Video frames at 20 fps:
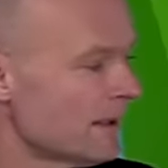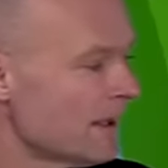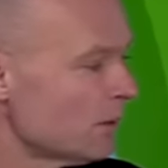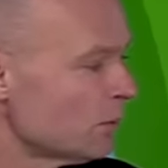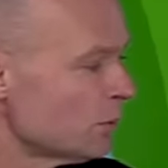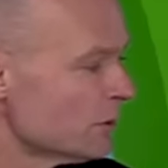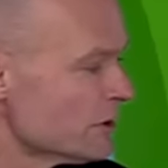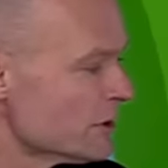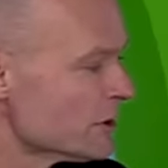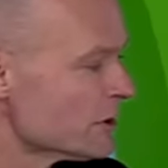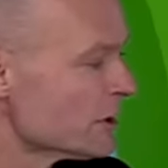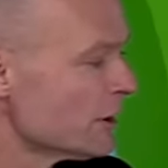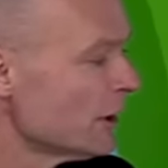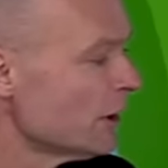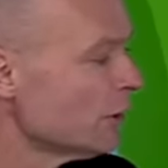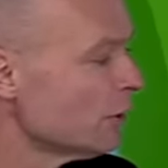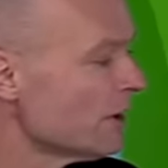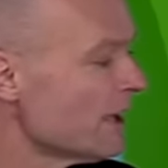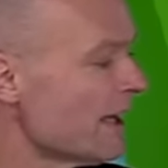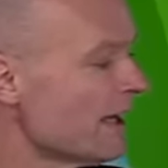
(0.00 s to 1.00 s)
that would
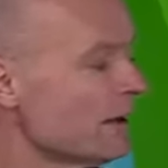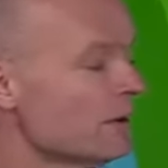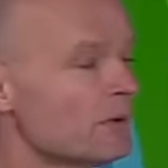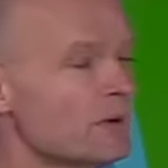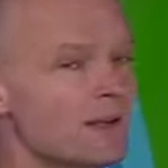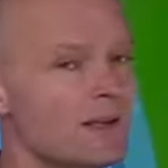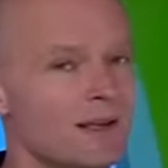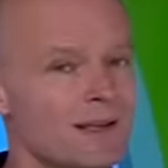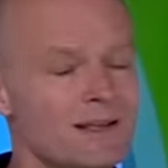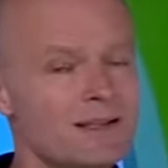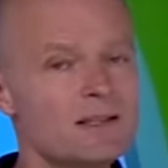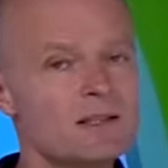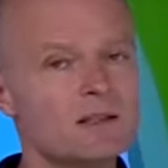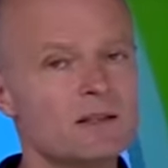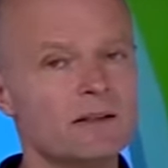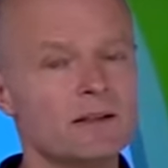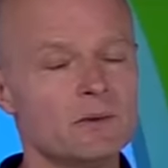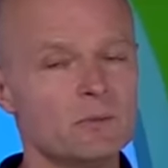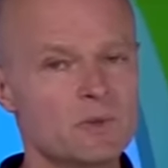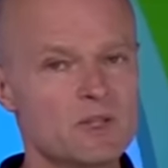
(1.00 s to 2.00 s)
slow down the
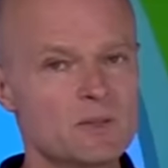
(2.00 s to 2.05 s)
insulin